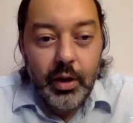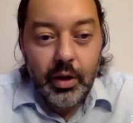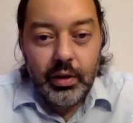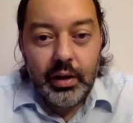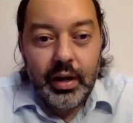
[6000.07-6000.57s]

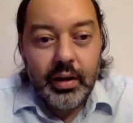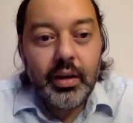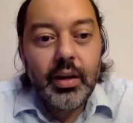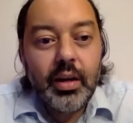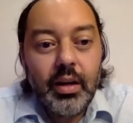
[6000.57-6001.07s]
on the line.
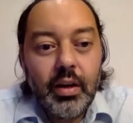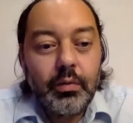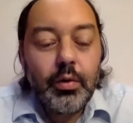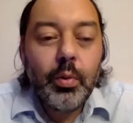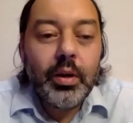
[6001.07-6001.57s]

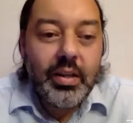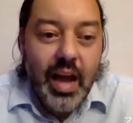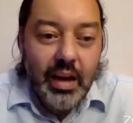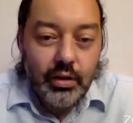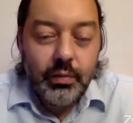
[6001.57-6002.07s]
If you want to
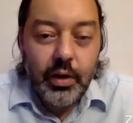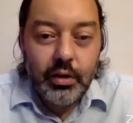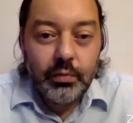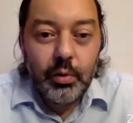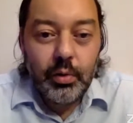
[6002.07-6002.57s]
tax the
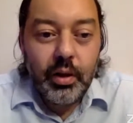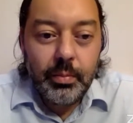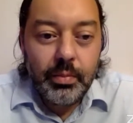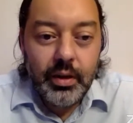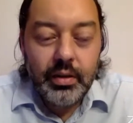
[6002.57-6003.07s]
fossil fuel
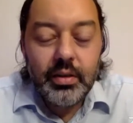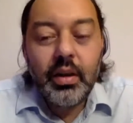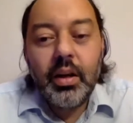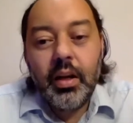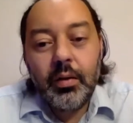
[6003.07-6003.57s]
companies,
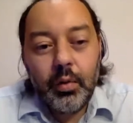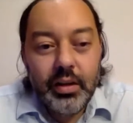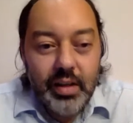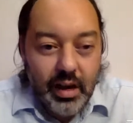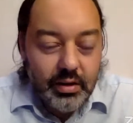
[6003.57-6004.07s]
if you
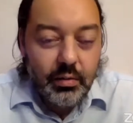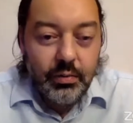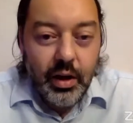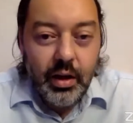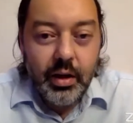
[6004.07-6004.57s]
want to tax the
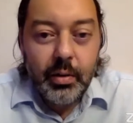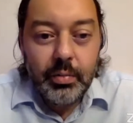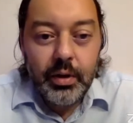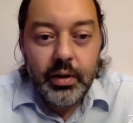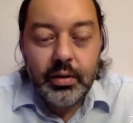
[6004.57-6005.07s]
fracking
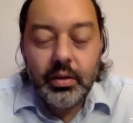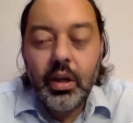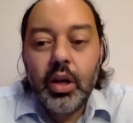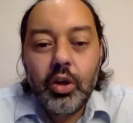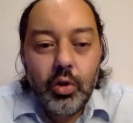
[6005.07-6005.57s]
companies,
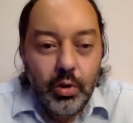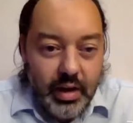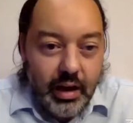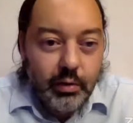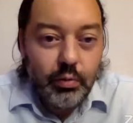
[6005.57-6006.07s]
your
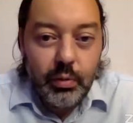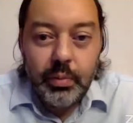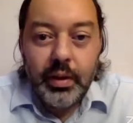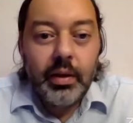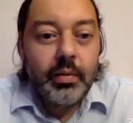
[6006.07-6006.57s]
town will
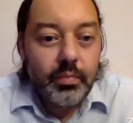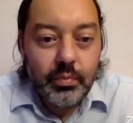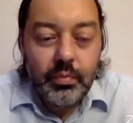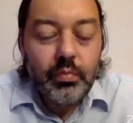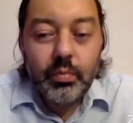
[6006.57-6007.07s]
be,
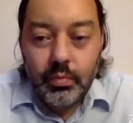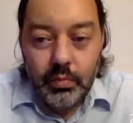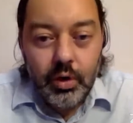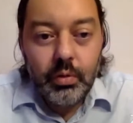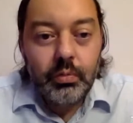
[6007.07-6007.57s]

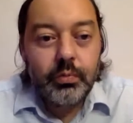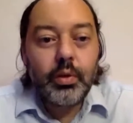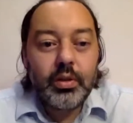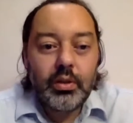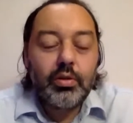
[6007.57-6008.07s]

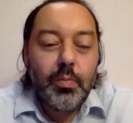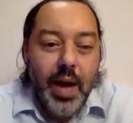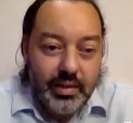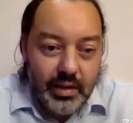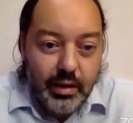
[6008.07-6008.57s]
forced into
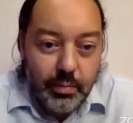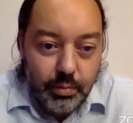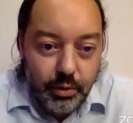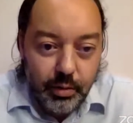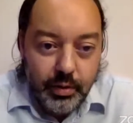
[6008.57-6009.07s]
mass
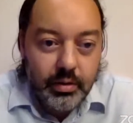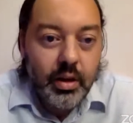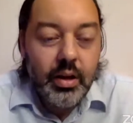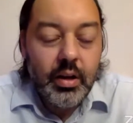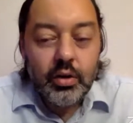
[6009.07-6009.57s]
unemployment.
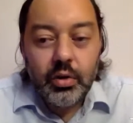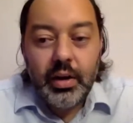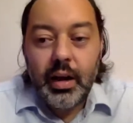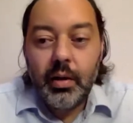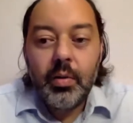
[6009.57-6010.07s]
So
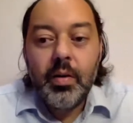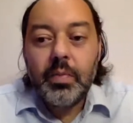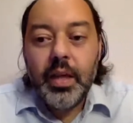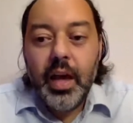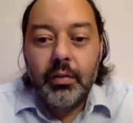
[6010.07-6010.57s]
now
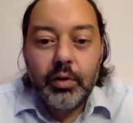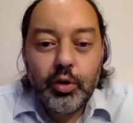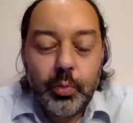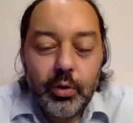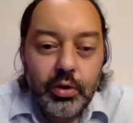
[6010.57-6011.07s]
the
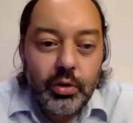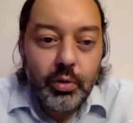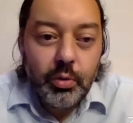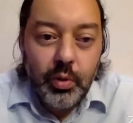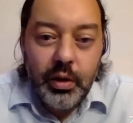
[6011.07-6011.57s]
average person
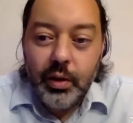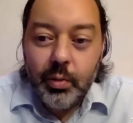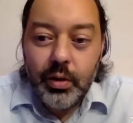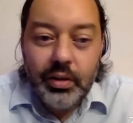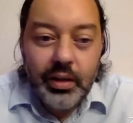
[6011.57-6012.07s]
who really
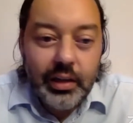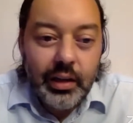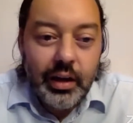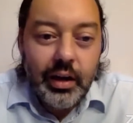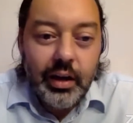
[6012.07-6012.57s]
wants
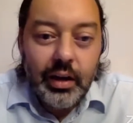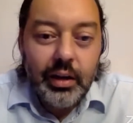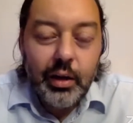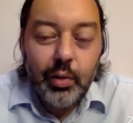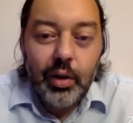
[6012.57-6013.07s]
clean air and
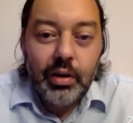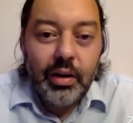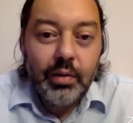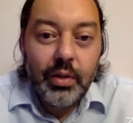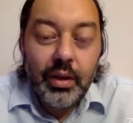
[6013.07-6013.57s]
clean water and
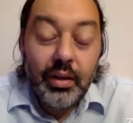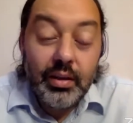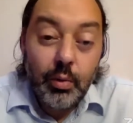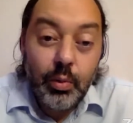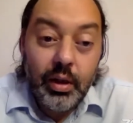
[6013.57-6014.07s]
everything, they
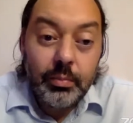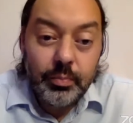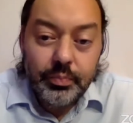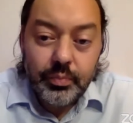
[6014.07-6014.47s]
say, well,